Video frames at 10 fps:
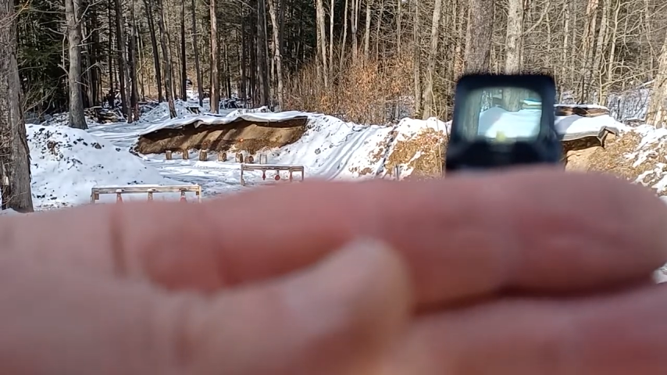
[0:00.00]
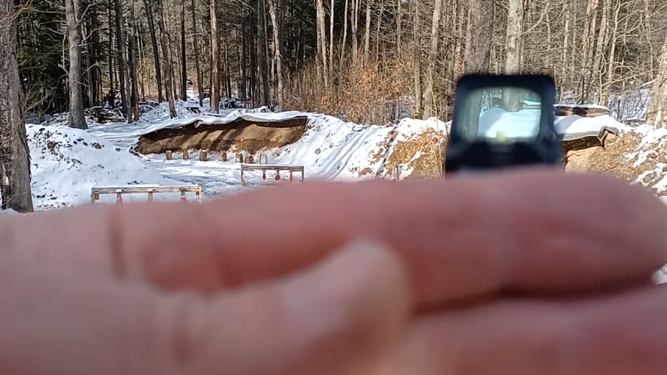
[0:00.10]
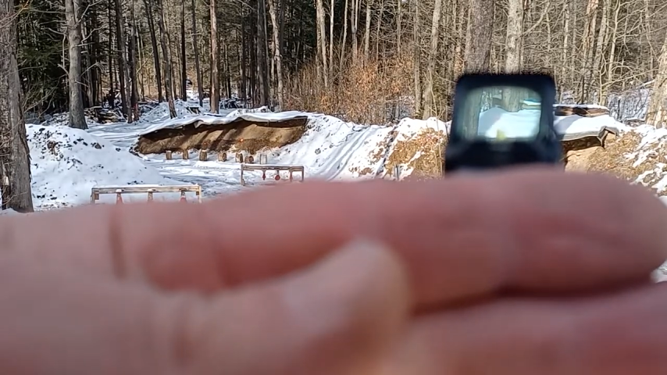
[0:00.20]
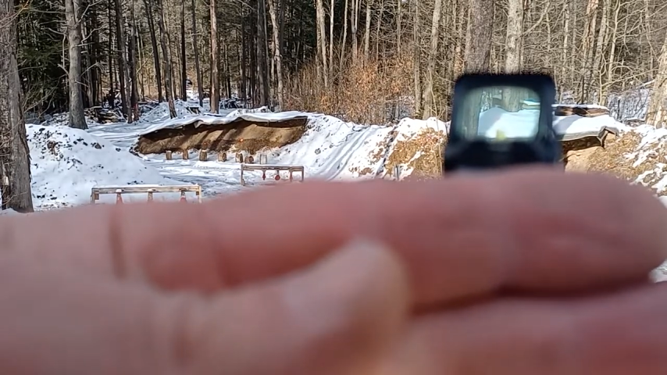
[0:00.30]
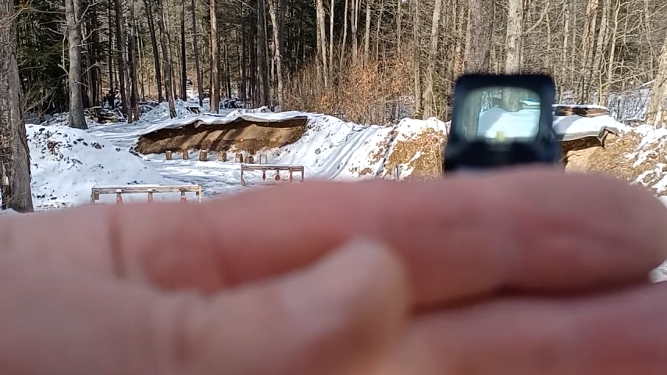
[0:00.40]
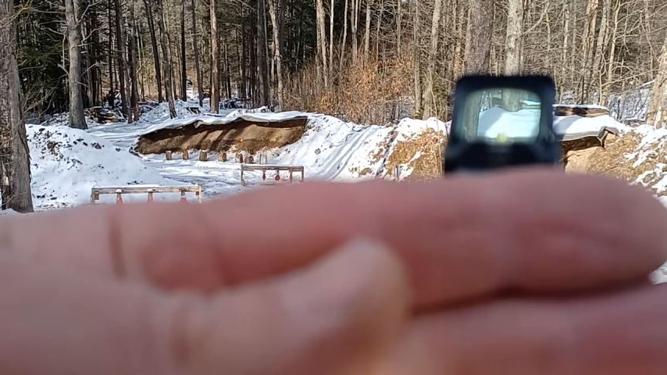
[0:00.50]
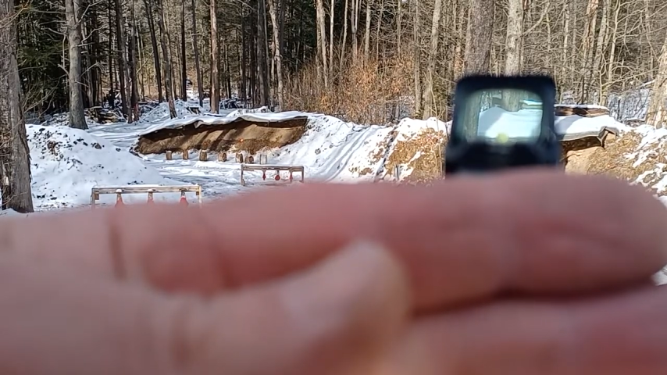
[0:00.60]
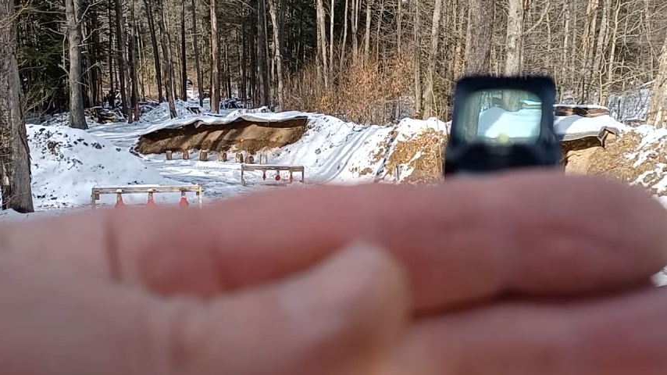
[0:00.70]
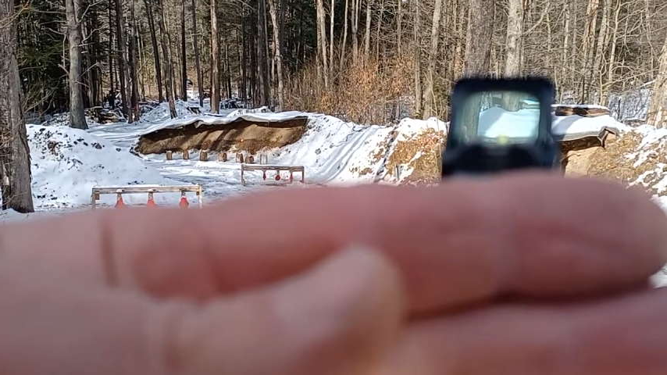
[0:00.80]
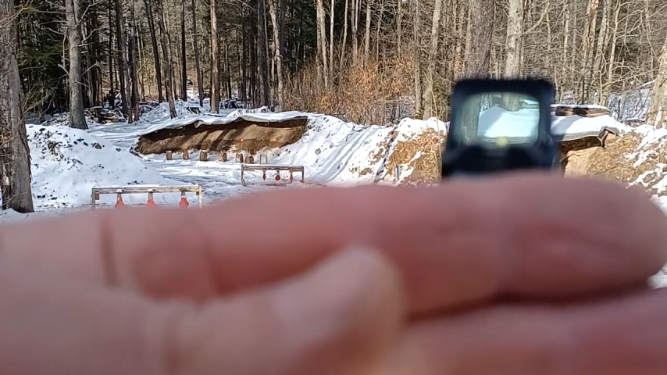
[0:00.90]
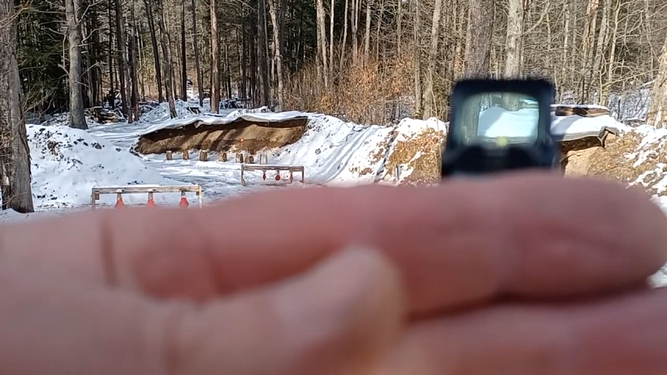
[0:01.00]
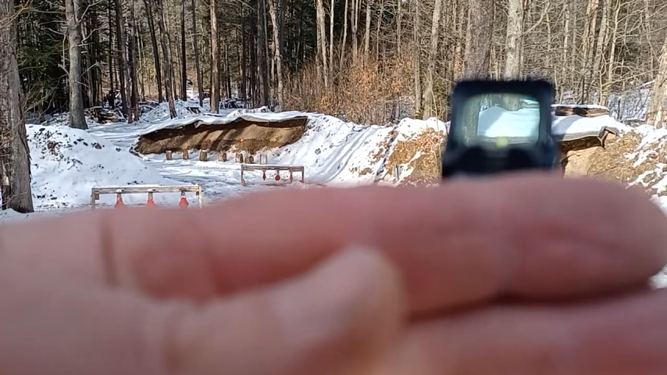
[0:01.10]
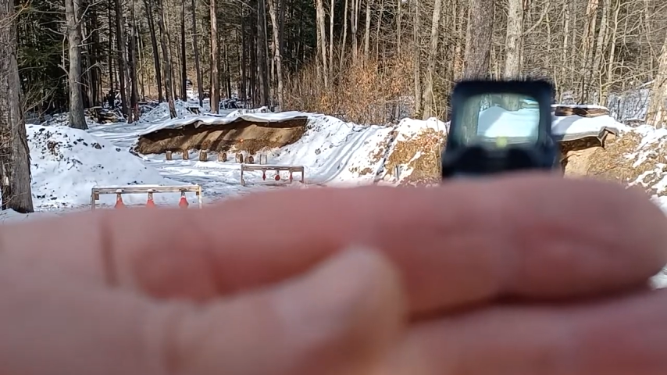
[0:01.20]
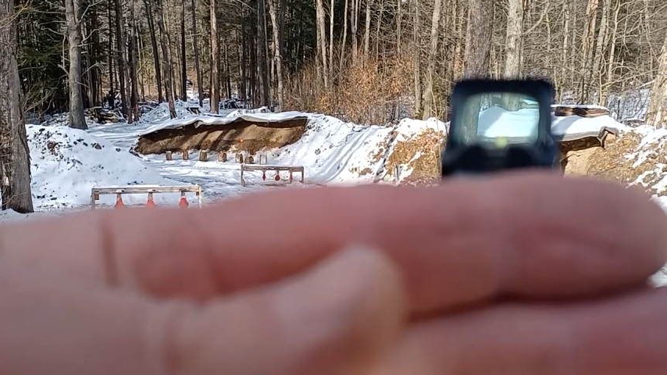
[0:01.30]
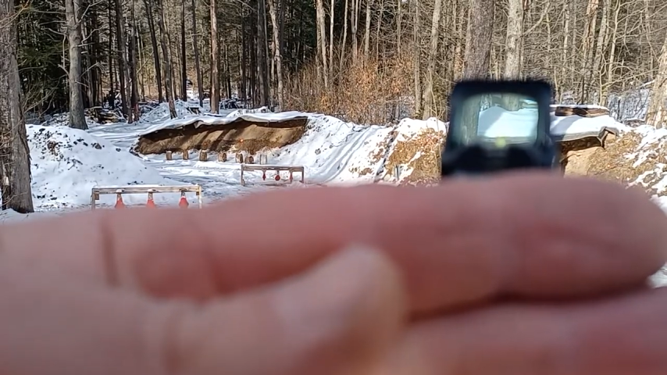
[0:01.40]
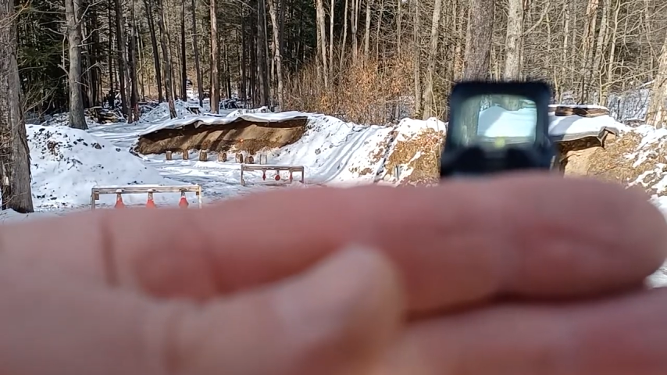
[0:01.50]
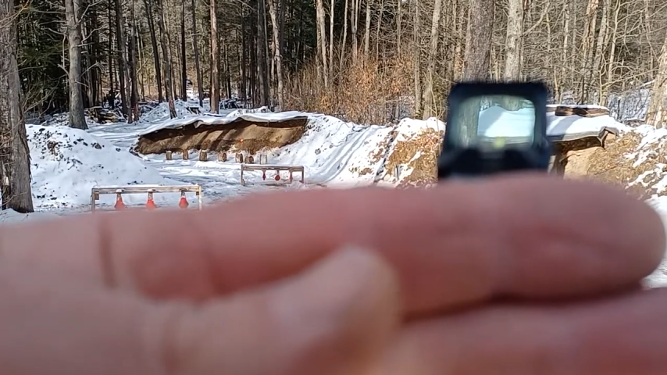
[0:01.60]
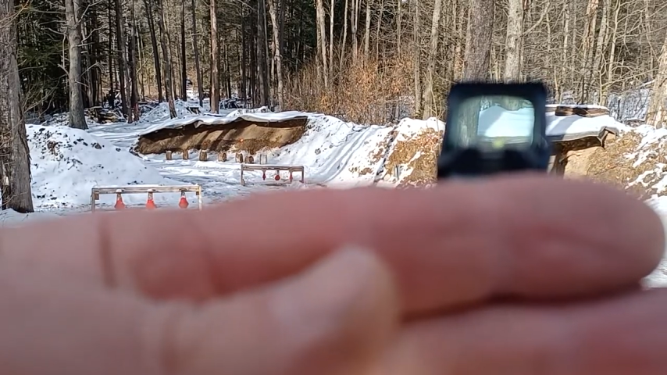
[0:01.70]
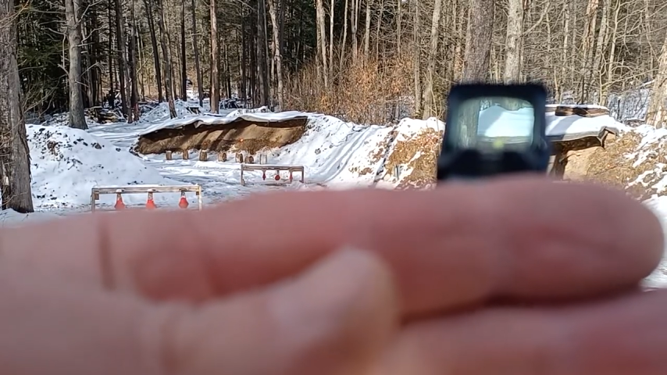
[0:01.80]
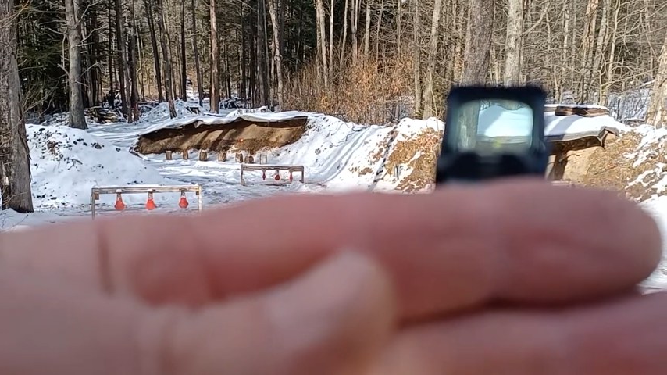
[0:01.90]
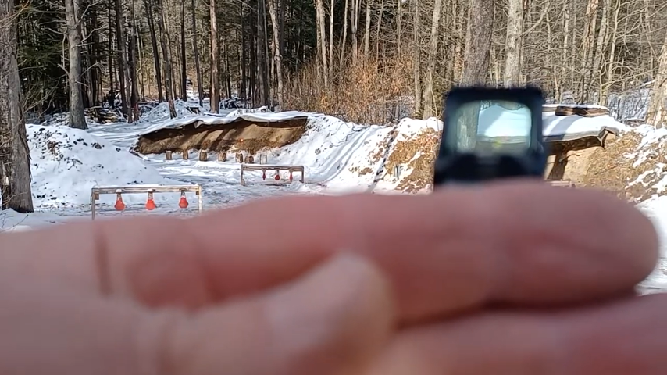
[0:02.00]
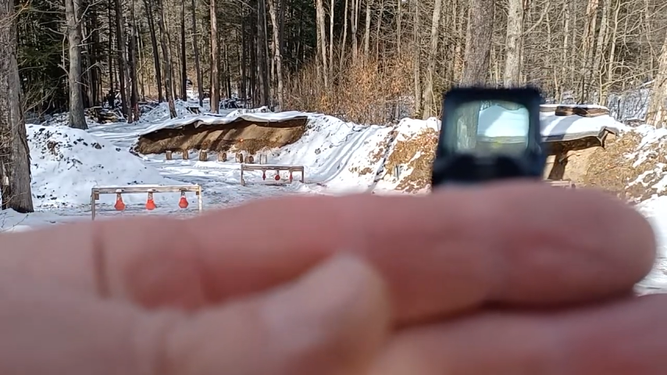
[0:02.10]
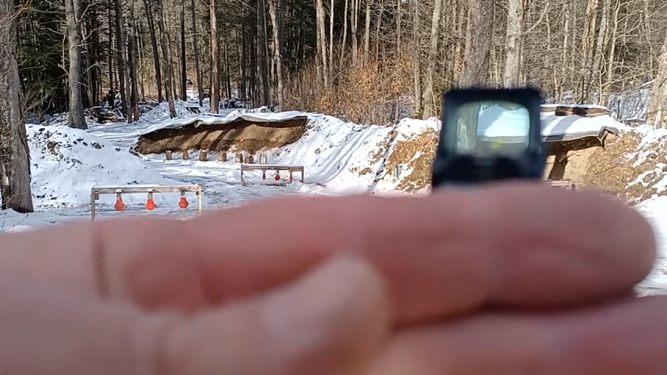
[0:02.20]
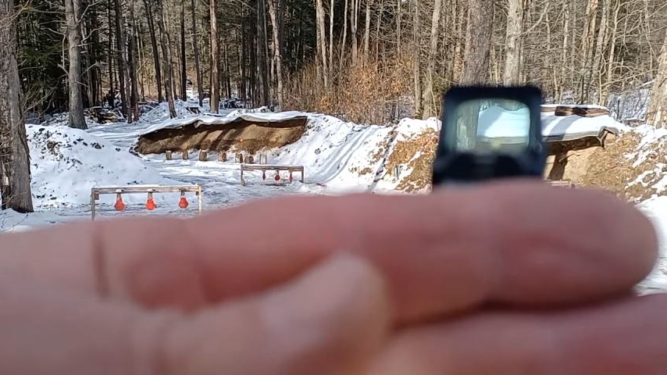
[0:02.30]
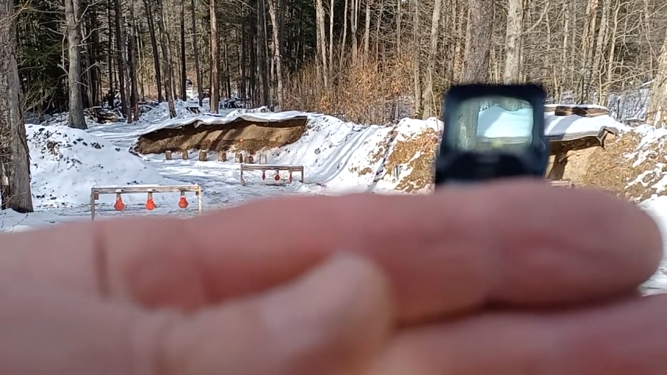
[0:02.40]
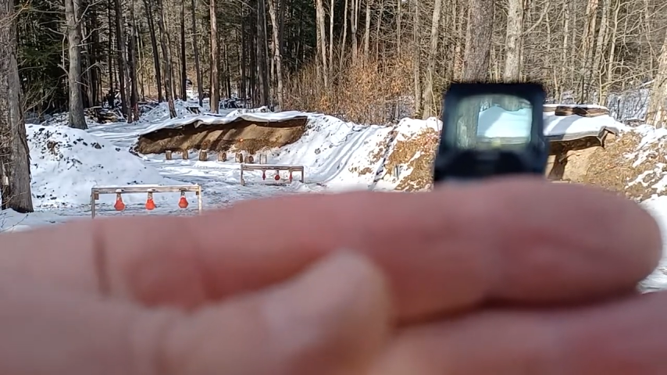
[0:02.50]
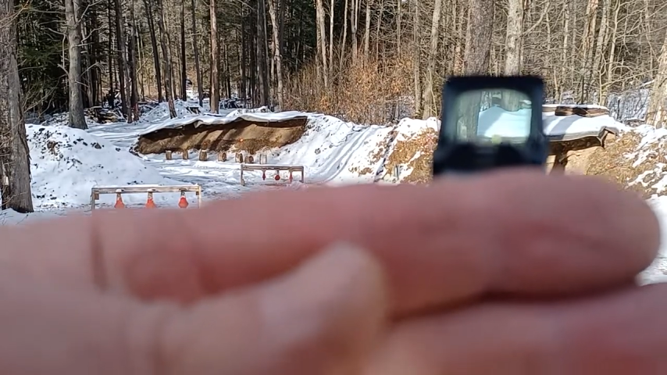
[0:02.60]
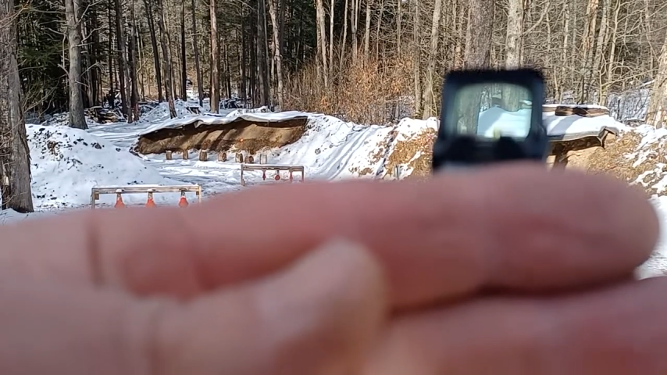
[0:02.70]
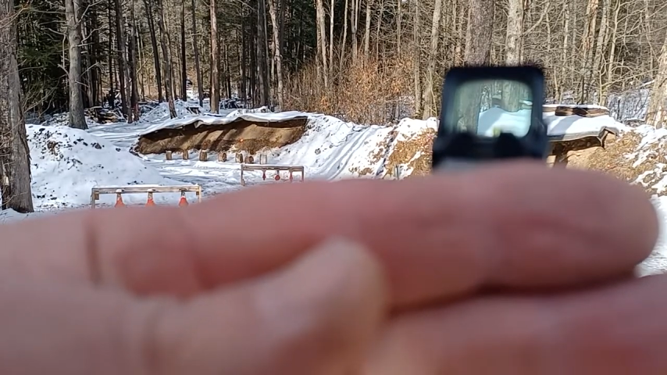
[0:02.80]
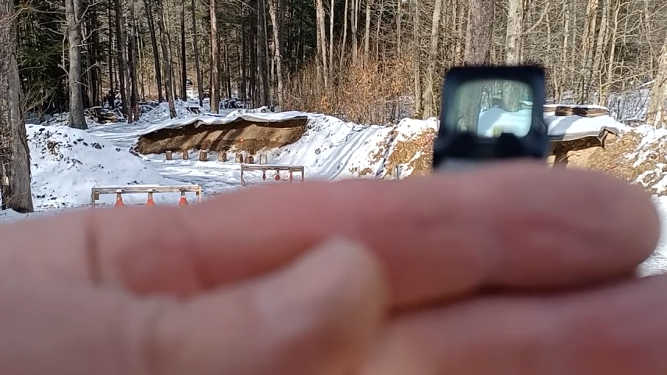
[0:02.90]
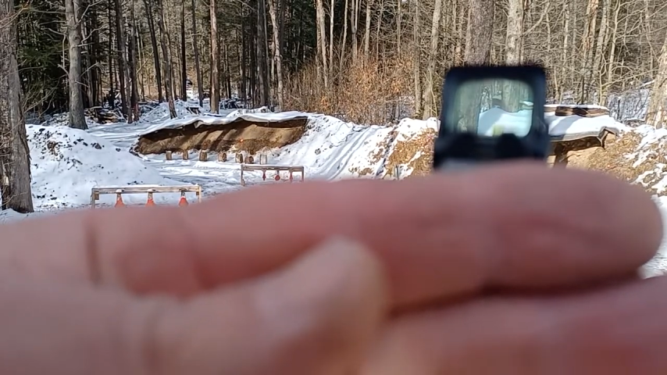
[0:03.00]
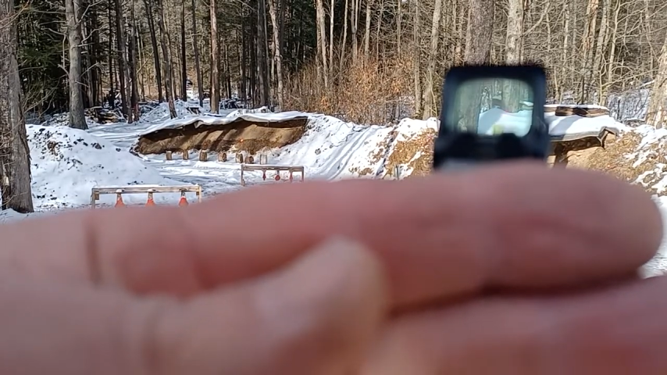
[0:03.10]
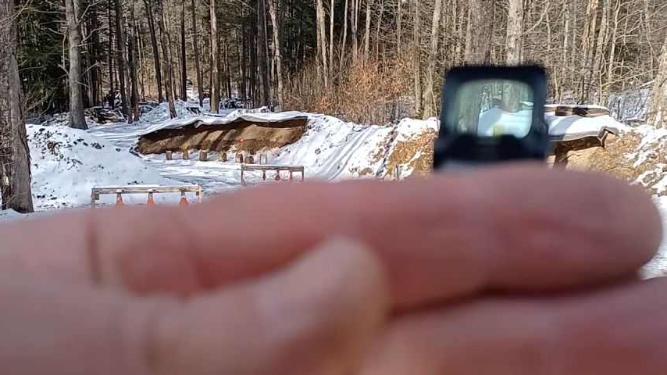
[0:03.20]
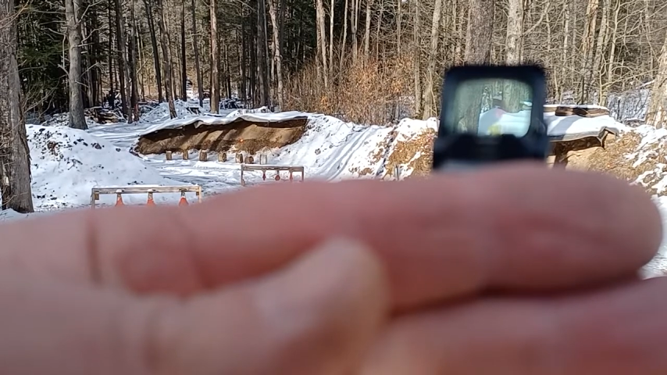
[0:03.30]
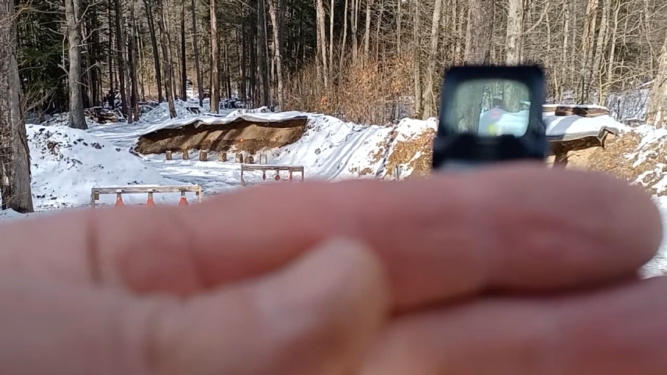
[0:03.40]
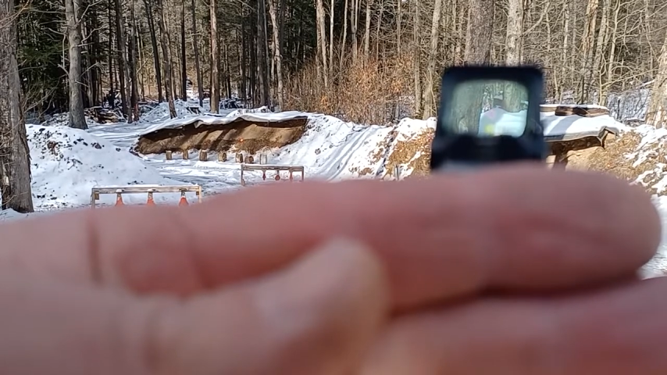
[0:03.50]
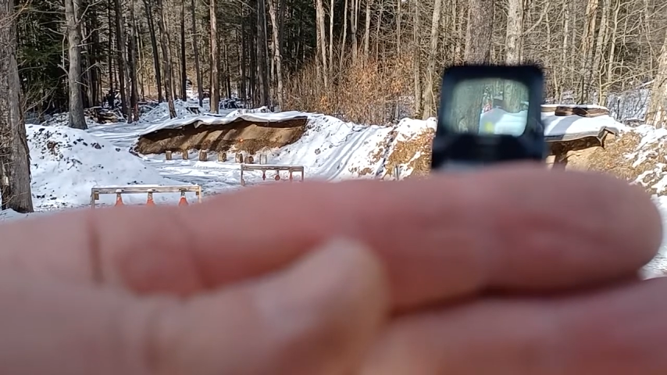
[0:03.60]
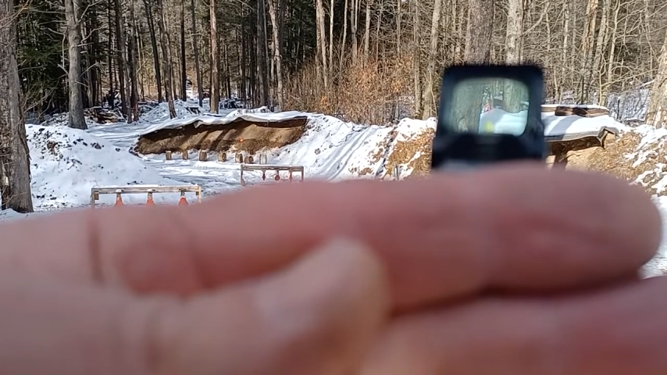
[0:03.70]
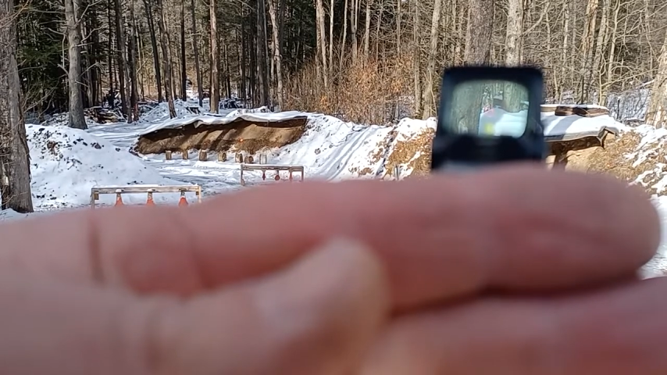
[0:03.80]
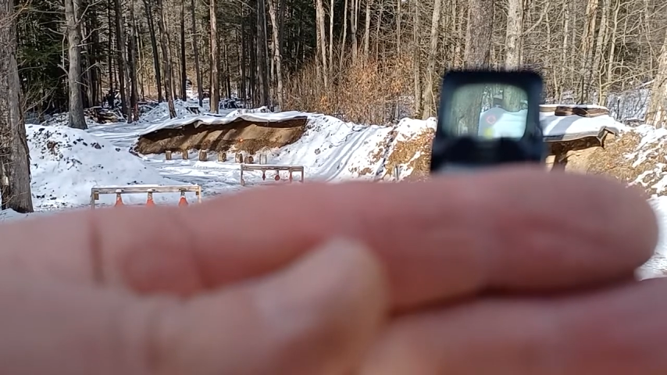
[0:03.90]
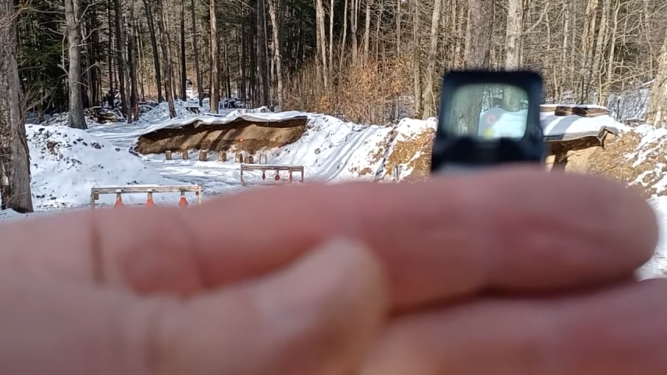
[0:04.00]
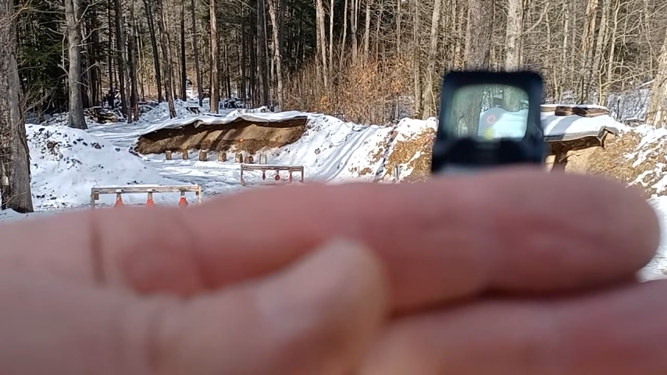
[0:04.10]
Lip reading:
No face is visible, so there are no lips to read.